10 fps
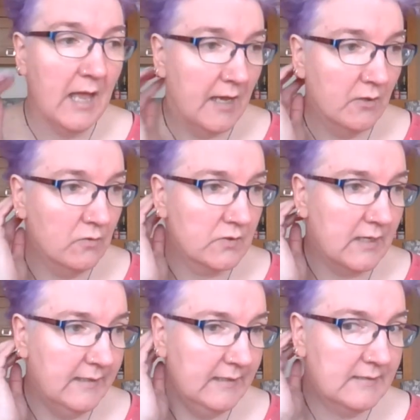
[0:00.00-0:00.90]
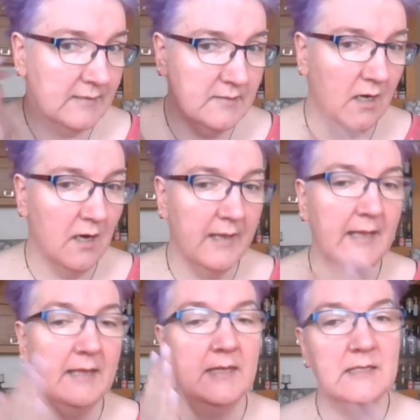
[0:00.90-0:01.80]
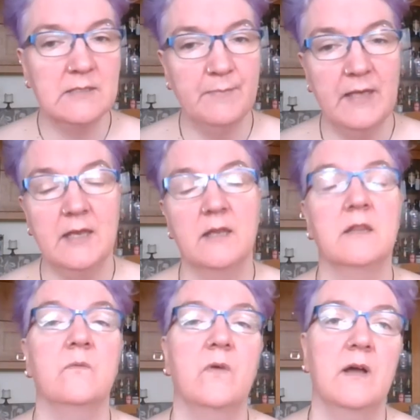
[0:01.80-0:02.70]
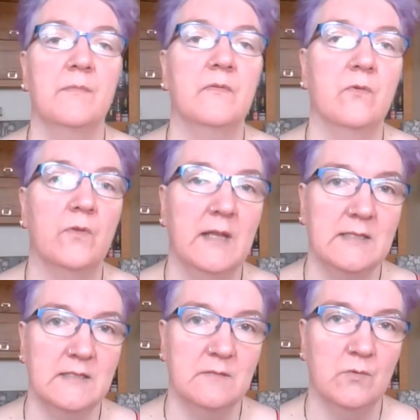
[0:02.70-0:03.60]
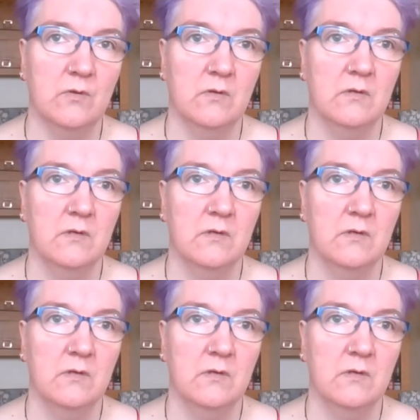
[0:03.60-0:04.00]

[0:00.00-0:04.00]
And of course I need to dye and then spin the fibre for the less is more.